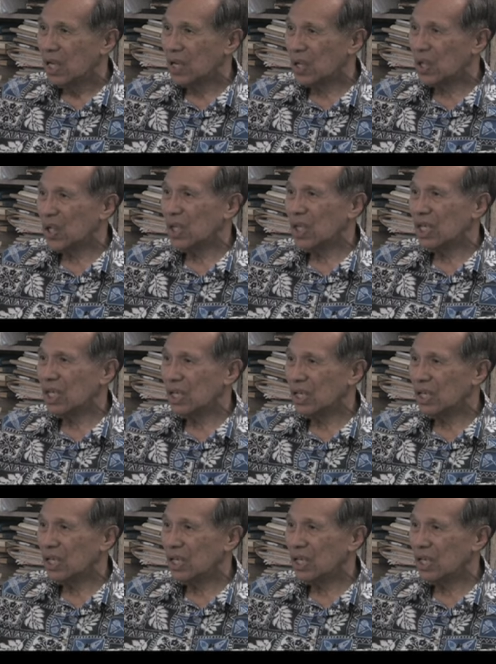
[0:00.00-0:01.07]
Akana.
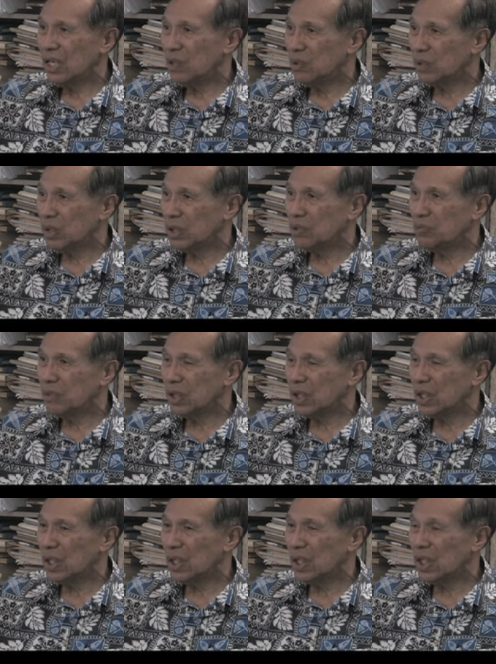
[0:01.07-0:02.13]
And he went to
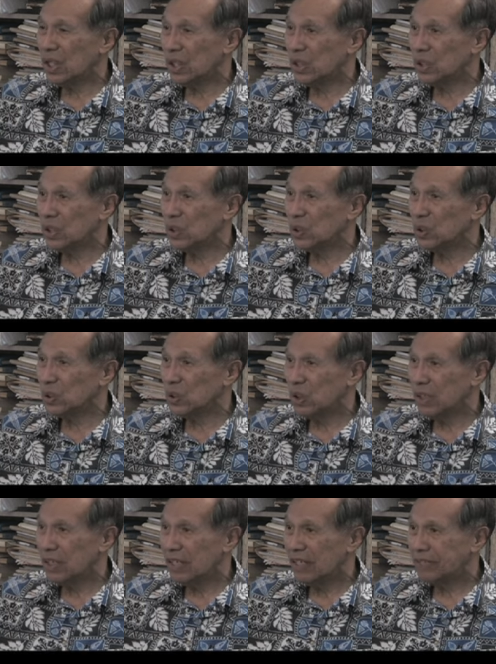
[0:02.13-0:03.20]
McKinley High
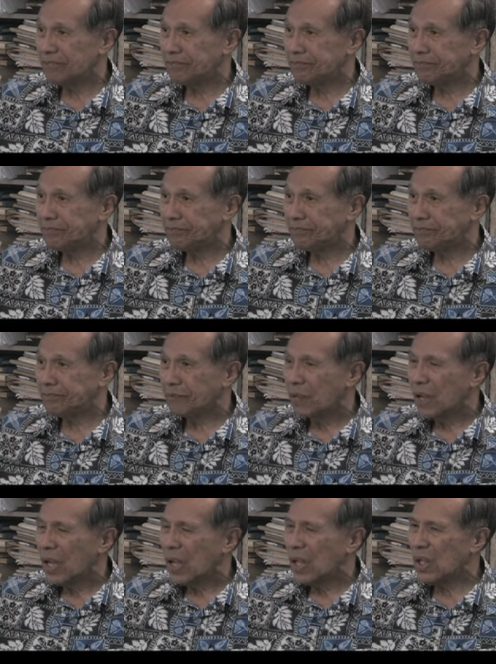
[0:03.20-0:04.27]
School Mm-hmm.
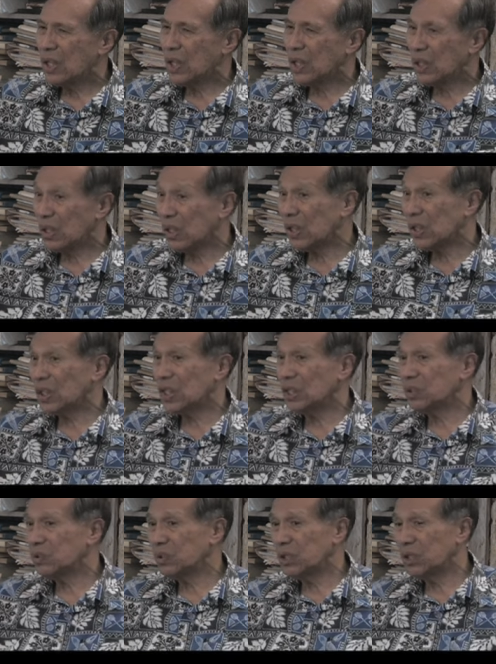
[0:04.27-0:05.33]
And I think
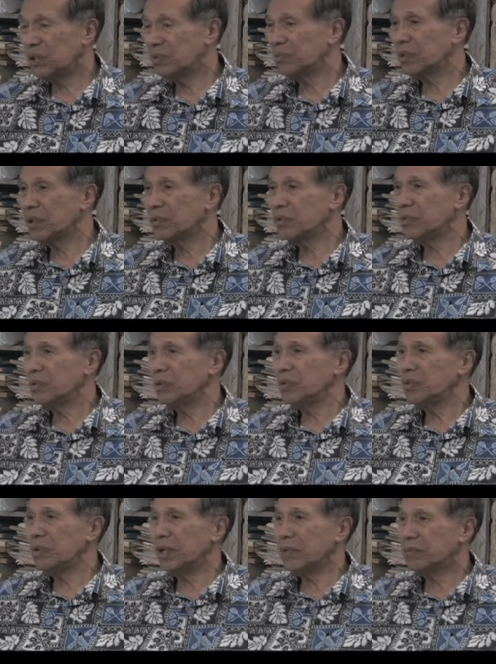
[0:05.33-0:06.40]
that's where he probably
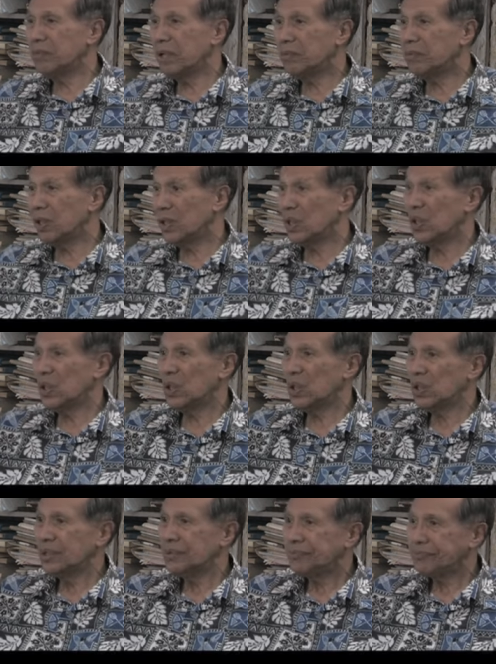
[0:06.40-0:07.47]
met my mother,
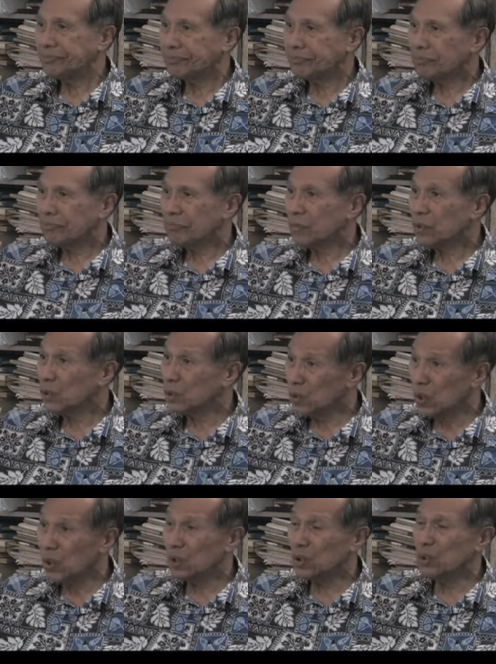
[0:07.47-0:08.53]

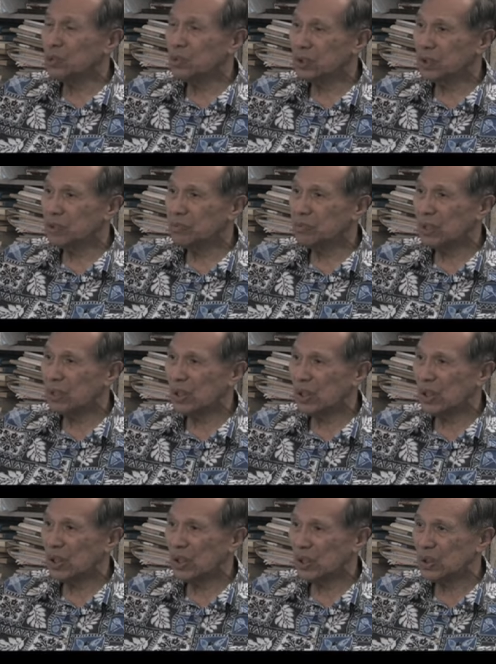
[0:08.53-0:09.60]
who also went to
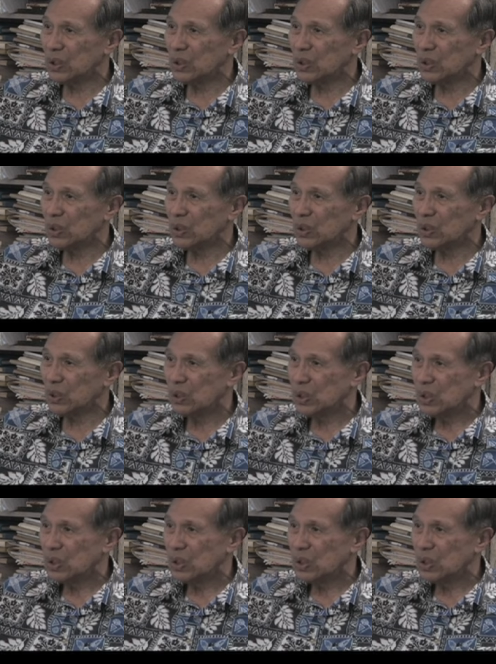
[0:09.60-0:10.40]
McKinley High School.